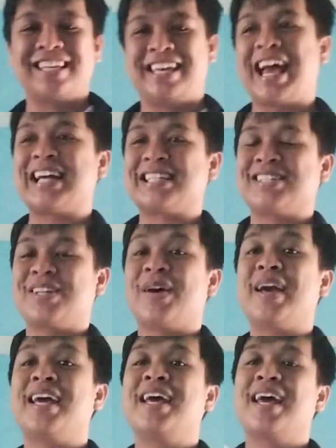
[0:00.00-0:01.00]
Yes, na
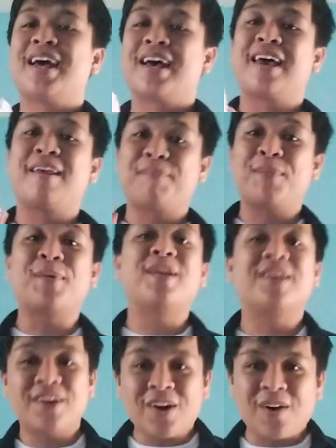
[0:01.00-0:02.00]

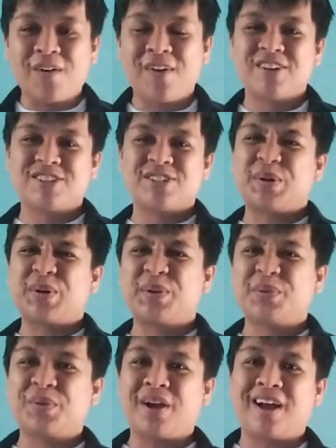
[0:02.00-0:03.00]
repolyo.
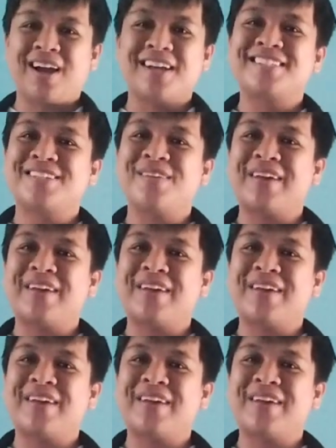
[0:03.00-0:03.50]
So, as you